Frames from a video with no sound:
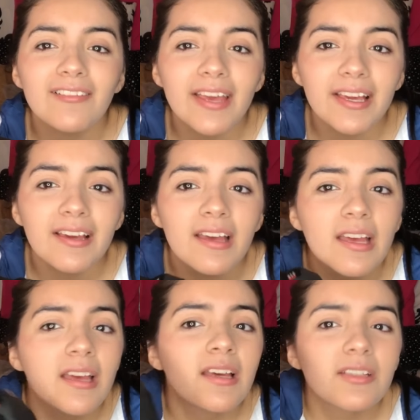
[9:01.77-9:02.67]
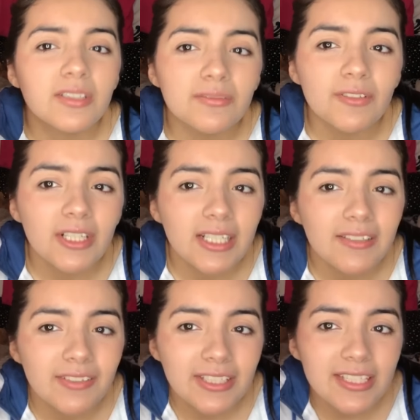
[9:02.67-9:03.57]
like, so far
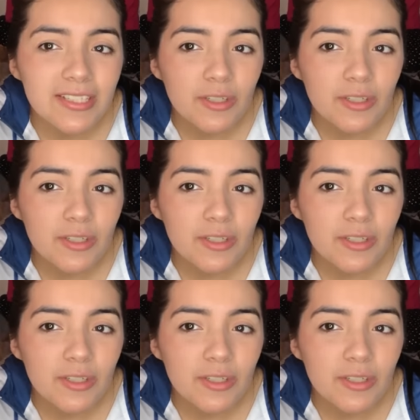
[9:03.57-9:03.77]
having this,